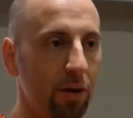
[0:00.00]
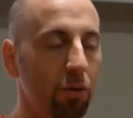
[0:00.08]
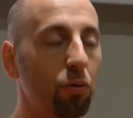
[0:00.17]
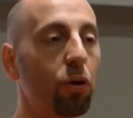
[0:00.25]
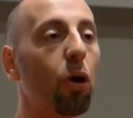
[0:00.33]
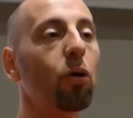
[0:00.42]

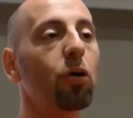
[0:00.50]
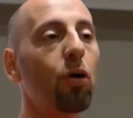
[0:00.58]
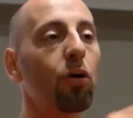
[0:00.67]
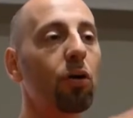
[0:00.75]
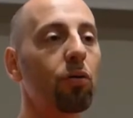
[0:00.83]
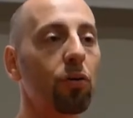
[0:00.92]
You no
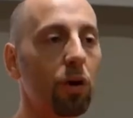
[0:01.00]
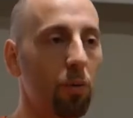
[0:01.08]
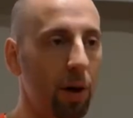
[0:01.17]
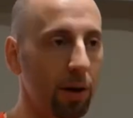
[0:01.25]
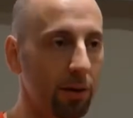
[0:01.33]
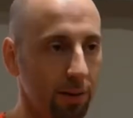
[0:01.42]
longer
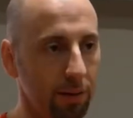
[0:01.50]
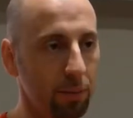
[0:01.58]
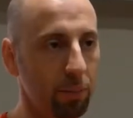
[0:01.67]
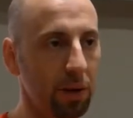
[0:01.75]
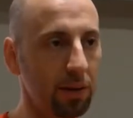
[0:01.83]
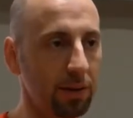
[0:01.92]
require the
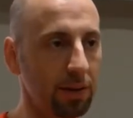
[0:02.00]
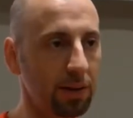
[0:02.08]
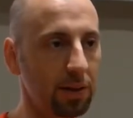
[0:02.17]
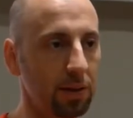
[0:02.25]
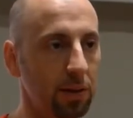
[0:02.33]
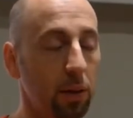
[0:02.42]

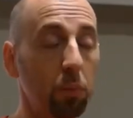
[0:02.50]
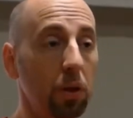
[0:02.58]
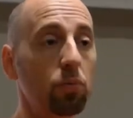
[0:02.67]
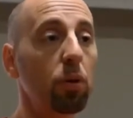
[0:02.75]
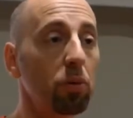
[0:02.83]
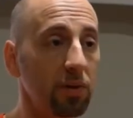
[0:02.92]
dependency.
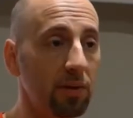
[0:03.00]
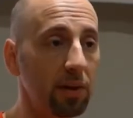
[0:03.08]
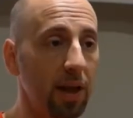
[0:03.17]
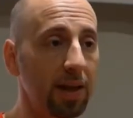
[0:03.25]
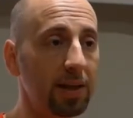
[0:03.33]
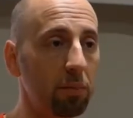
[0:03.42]
But we were
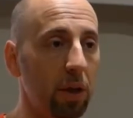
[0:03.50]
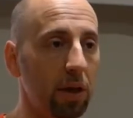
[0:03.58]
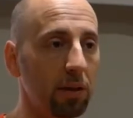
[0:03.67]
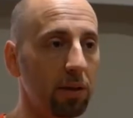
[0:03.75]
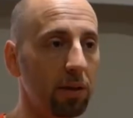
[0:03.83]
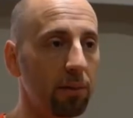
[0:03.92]
still
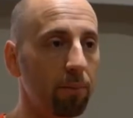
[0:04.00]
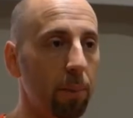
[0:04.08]
estimating.